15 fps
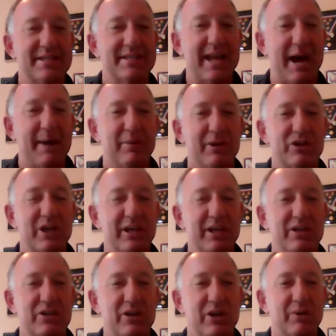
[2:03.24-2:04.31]
established
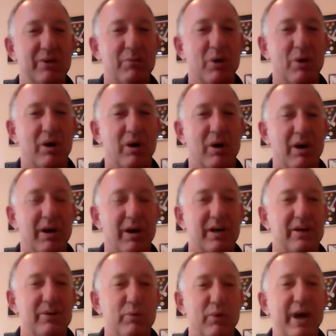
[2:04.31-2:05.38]
into your more
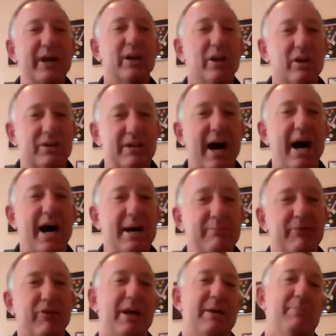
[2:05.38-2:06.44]
regular time
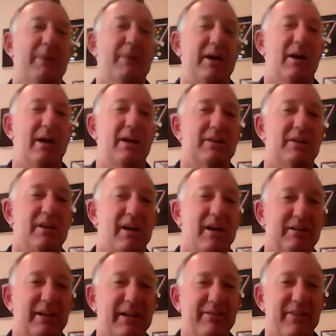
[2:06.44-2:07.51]
frame?
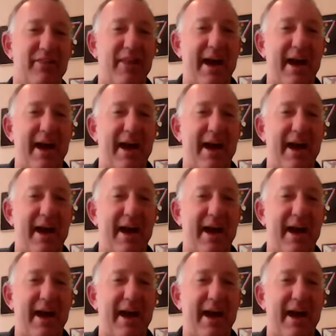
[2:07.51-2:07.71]
I'll give it